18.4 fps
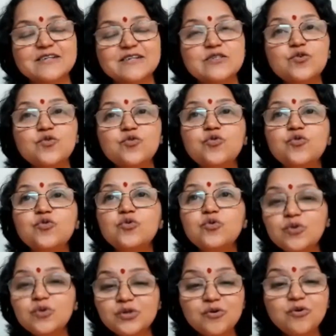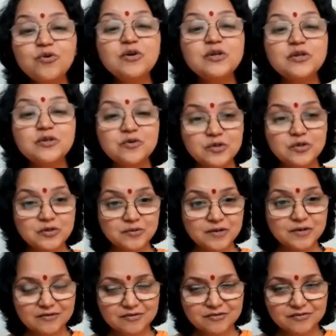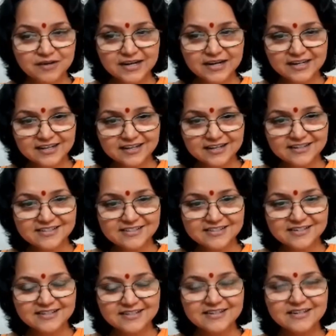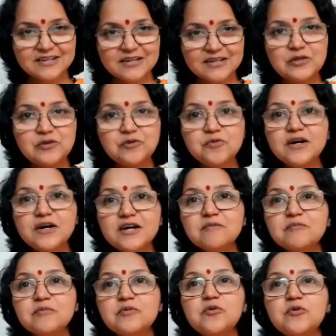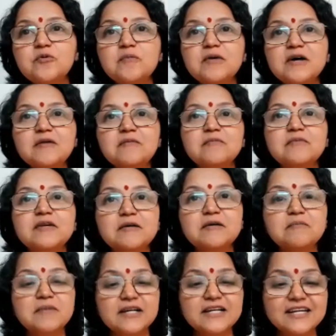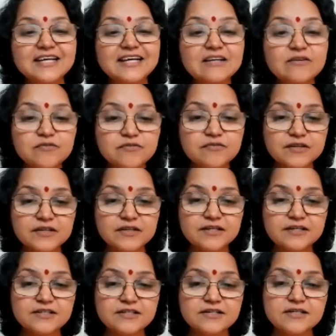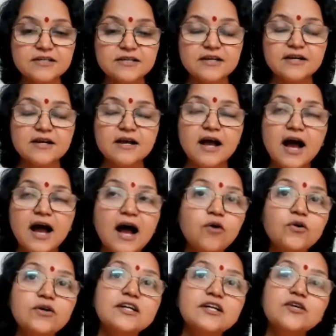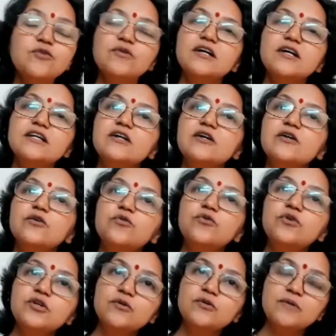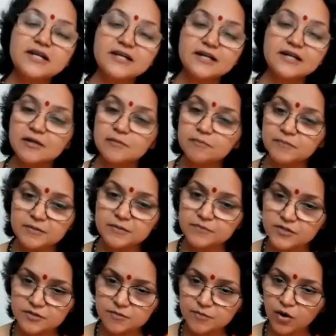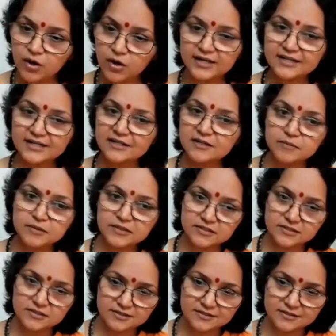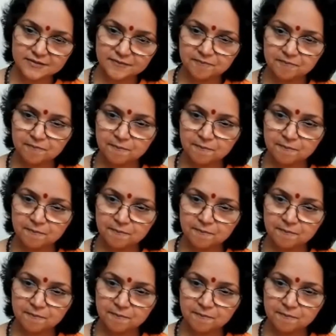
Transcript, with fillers: So who told you you are finite? You are Bhuma Brahman infinite. How did you conclude you are Alpam small and limited?